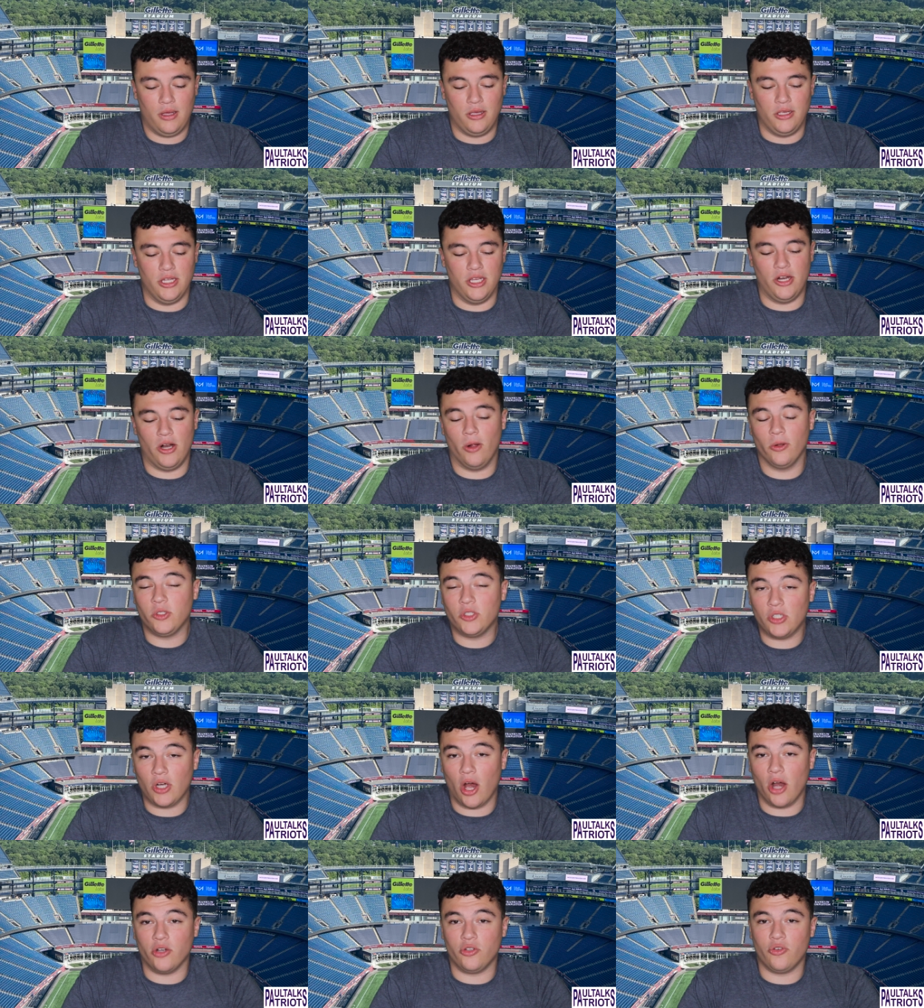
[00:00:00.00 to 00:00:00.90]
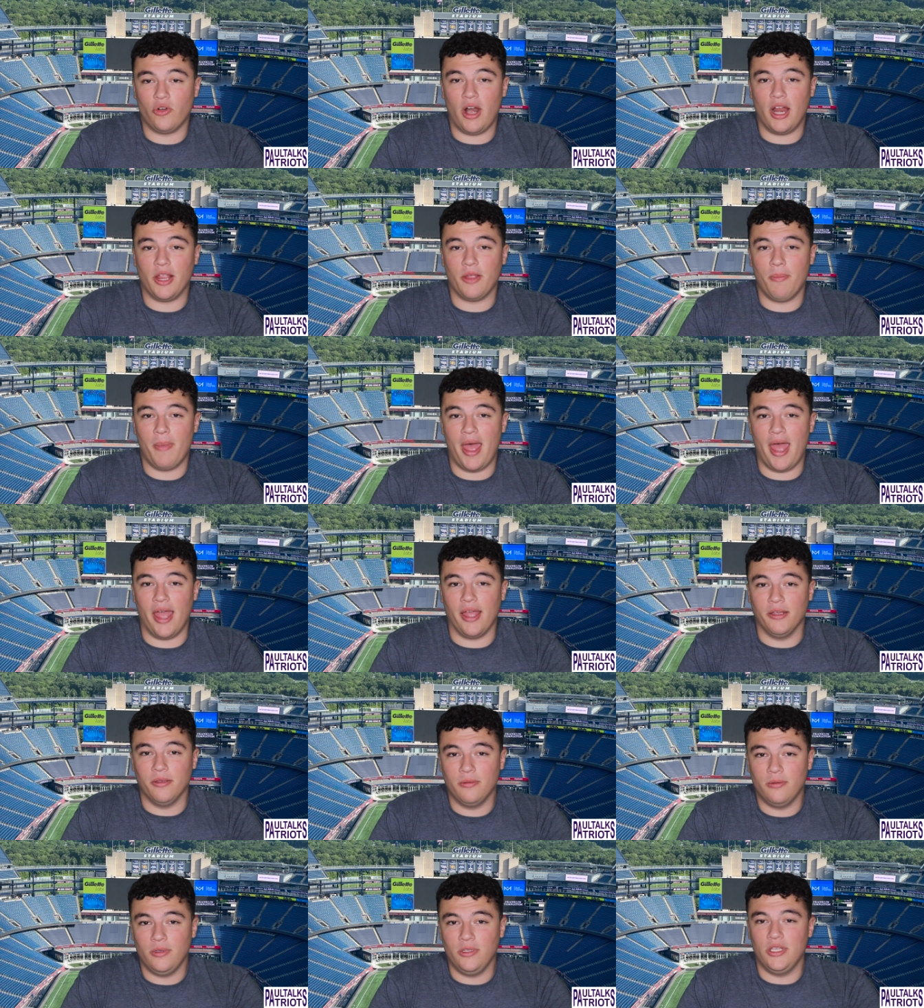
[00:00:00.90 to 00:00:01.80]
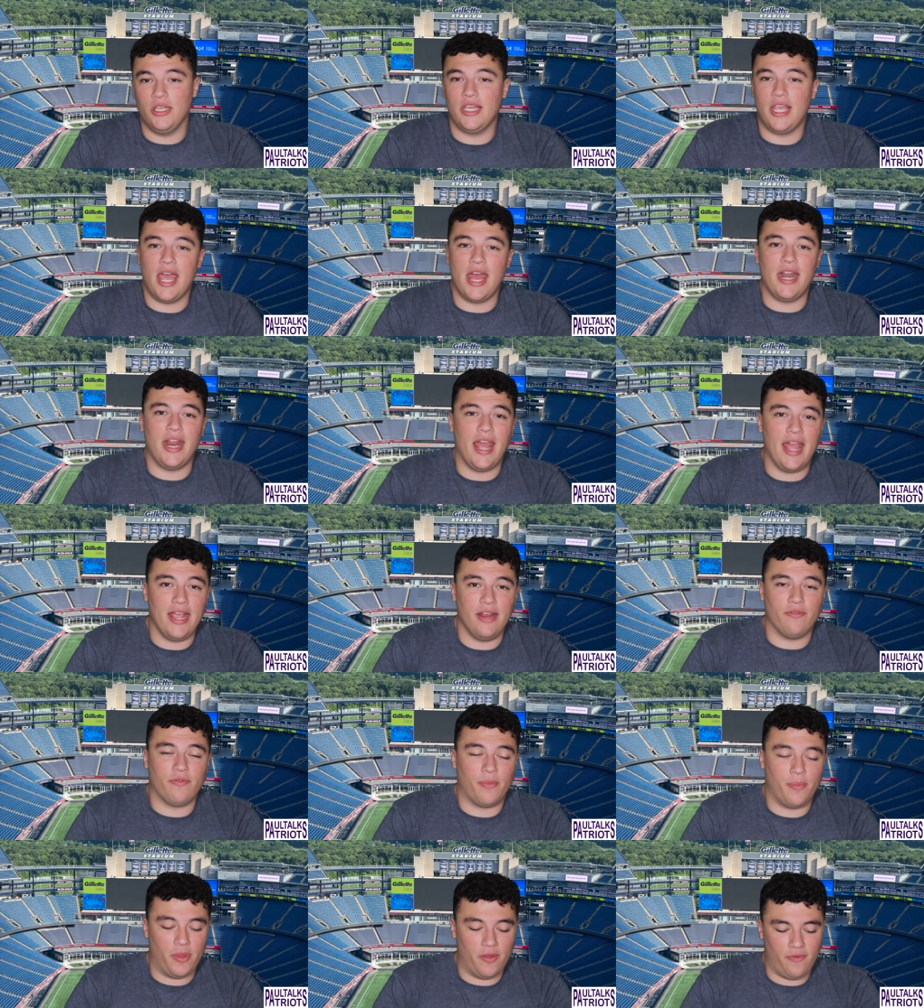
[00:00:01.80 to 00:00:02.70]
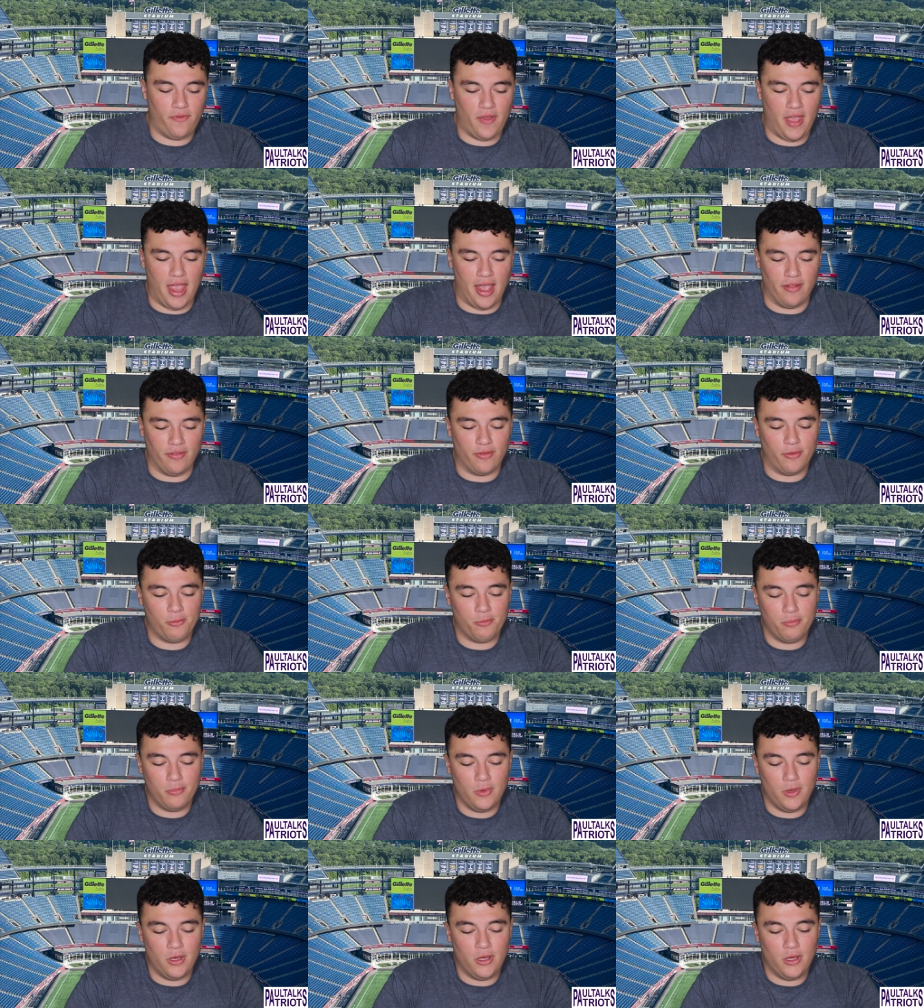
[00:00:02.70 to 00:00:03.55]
You don't start Drake May, you get hate from the fans.